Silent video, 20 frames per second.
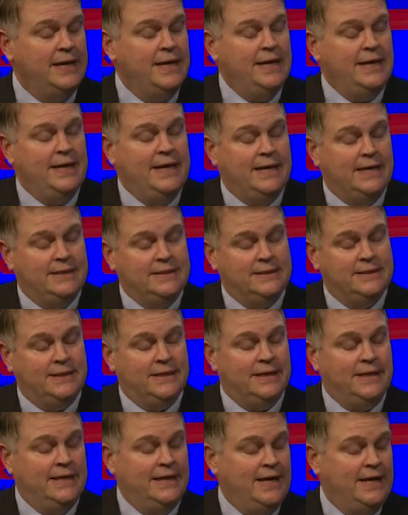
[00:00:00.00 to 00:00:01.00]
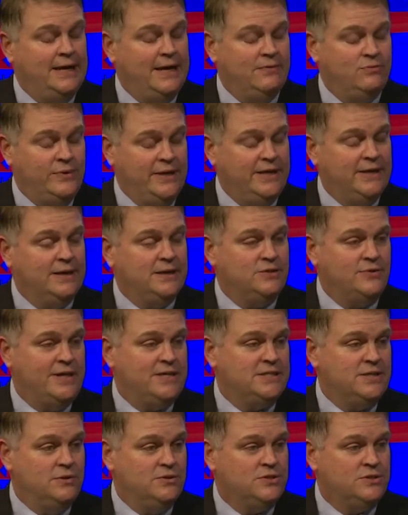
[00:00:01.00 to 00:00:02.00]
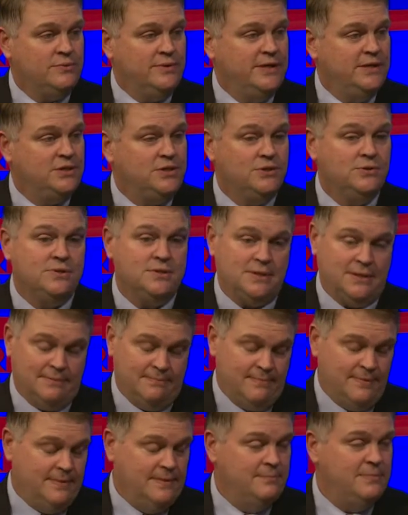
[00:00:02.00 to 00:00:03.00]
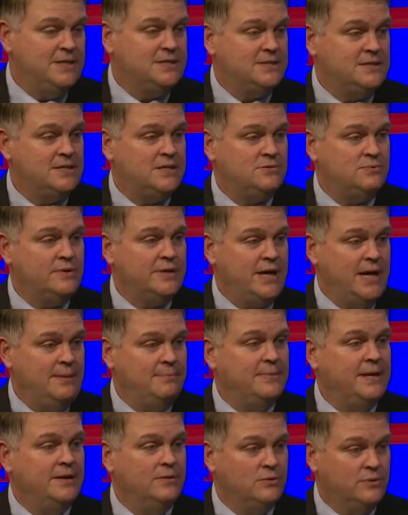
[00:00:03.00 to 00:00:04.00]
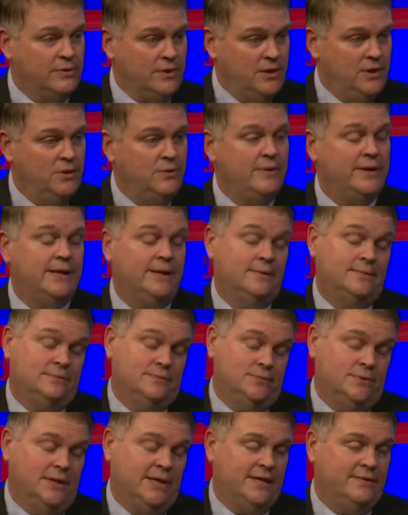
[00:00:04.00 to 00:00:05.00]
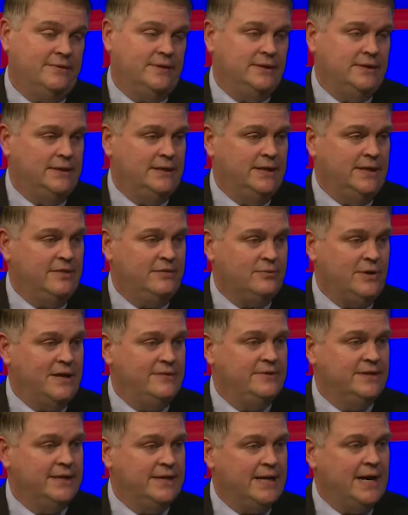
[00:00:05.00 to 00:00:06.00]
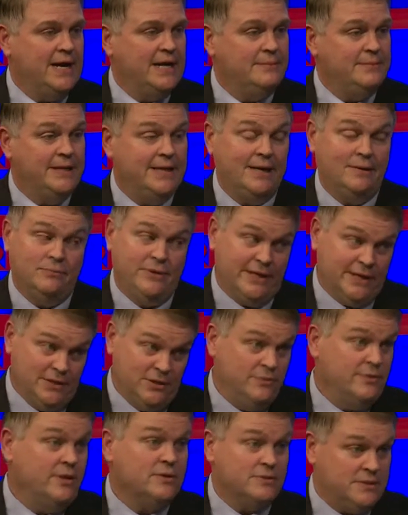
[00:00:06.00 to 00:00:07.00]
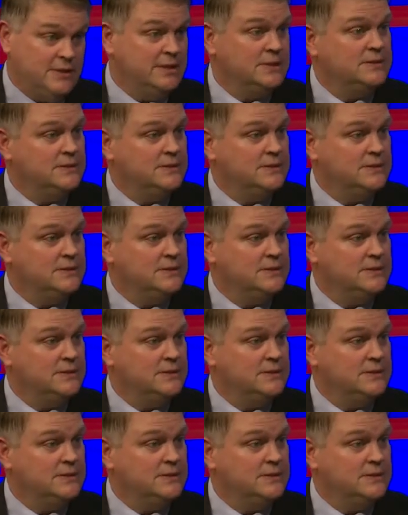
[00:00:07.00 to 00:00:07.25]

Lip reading: If we can address those 3 issues, the businesses will come and will grow, and we'll have a thriving economy. And we can do those things.